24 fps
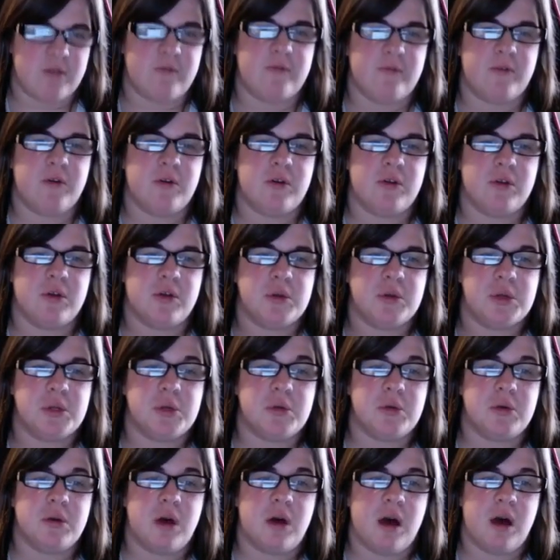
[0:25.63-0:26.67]
For those
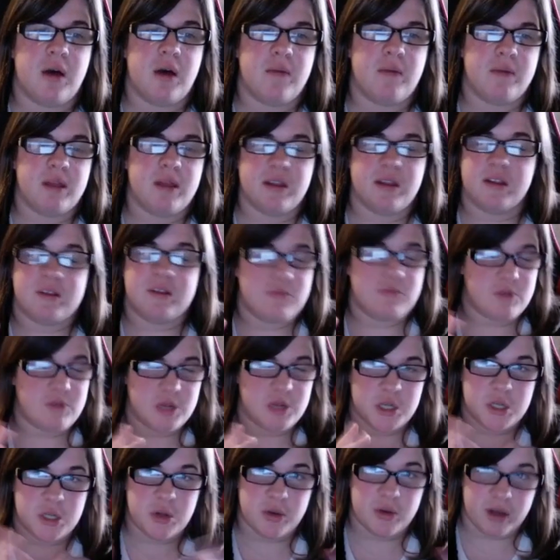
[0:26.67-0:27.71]
who, uh, and,
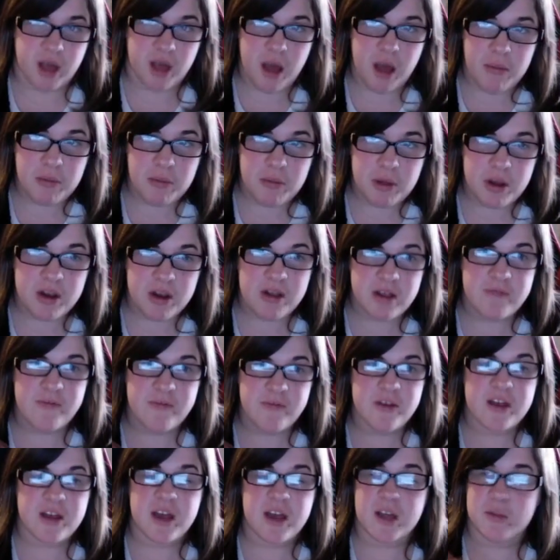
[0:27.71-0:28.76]
which is already uploaded,
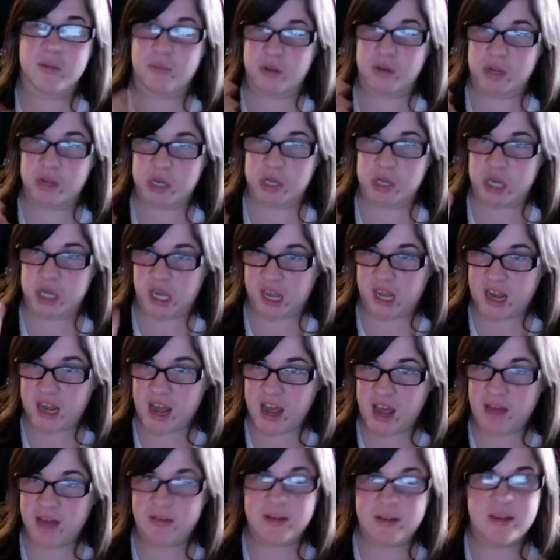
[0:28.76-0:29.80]
if you guys want to check it
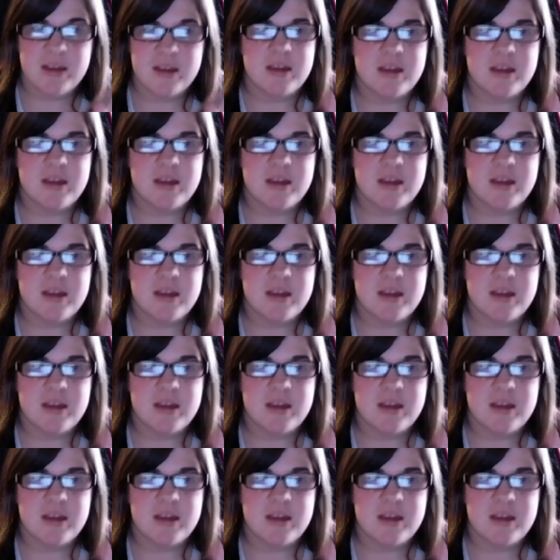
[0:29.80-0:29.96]
out.